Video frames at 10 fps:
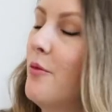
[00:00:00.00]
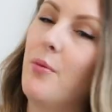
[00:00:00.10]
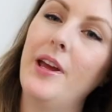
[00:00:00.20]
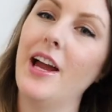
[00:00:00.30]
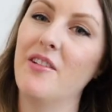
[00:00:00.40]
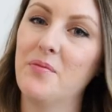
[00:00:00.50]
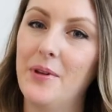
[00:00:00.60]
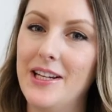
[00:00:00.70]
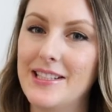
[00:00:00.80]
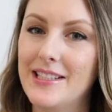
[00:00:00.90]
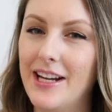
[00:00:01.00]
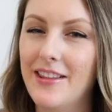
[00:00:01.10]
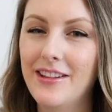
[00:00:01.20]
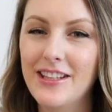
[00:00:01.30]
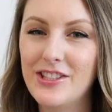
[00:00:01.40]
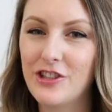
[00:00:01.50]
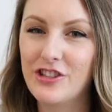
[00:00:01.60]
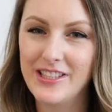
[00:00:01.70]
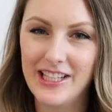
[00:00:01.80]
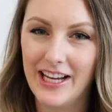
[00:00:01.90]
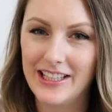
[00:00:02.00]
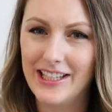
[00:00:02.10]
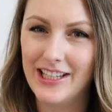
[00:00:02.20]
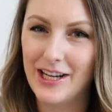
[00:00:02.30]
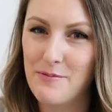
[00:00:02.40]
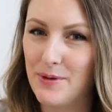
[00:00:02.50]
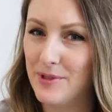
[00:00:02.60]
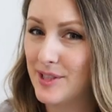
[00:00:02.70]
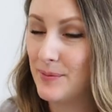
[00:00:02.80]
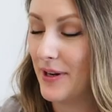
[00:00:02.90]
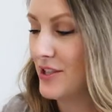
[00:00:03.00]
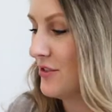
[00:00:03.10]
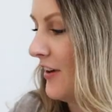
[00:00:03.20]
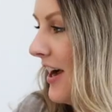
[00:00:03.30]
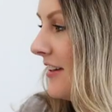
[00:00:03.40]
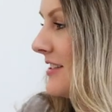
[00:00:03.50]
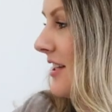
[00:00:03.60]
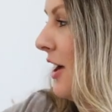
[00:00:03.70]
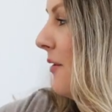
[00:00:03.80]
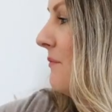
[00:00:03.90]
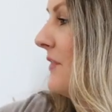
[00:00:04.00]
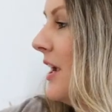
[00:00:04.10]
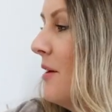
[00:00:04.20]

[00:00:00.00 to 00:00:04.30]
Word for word: we have placed, I think these are just the Ikea, maybe spiced racks, um,